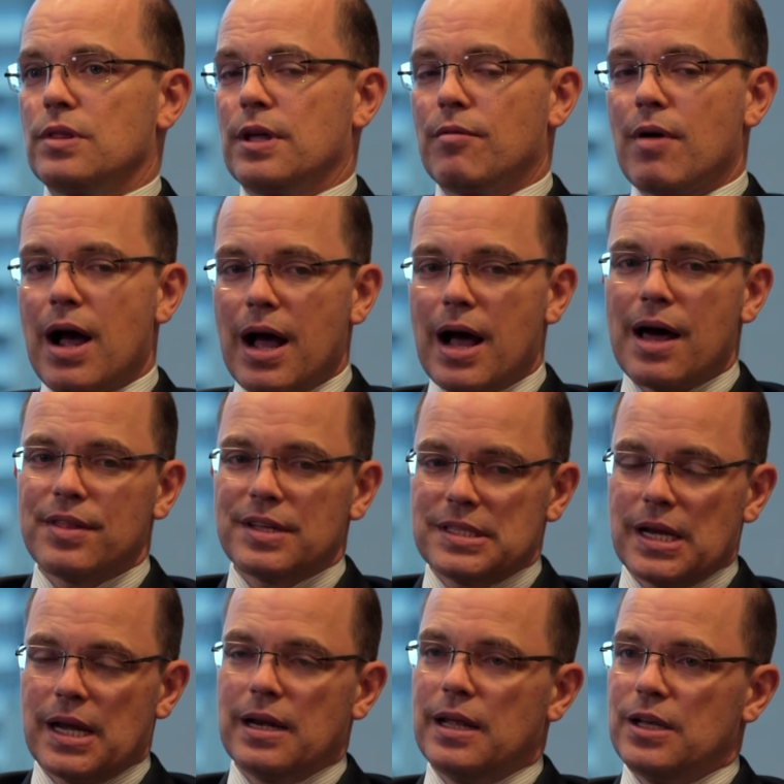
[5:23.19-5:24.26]
There are other
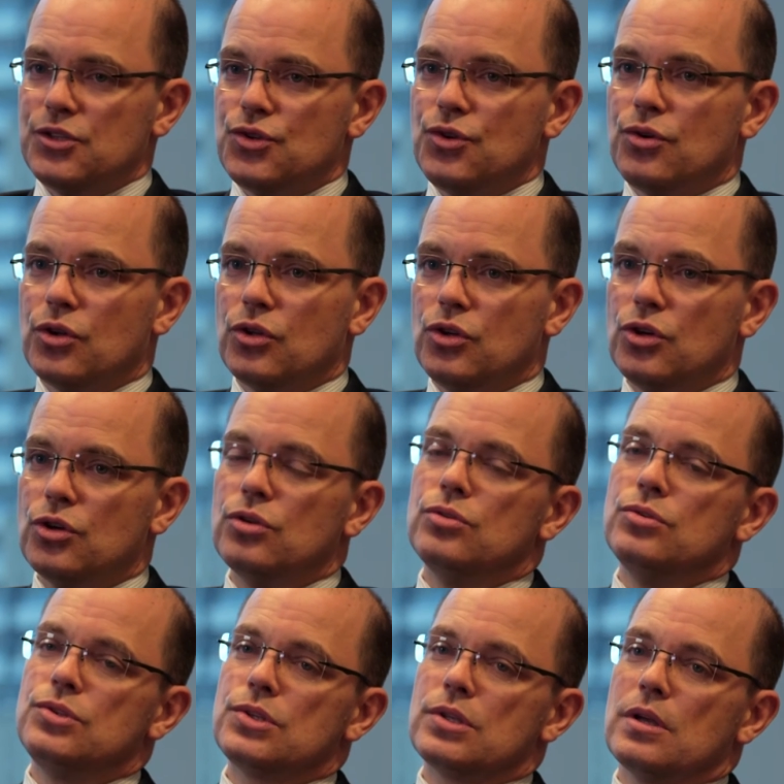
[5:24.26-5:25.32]
techniques you can
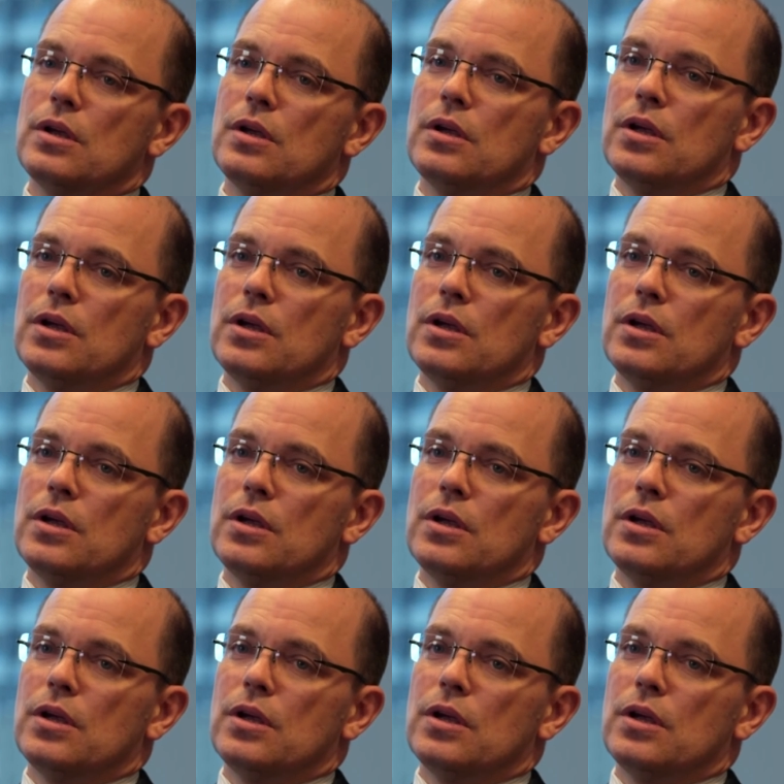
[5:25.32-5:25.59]
use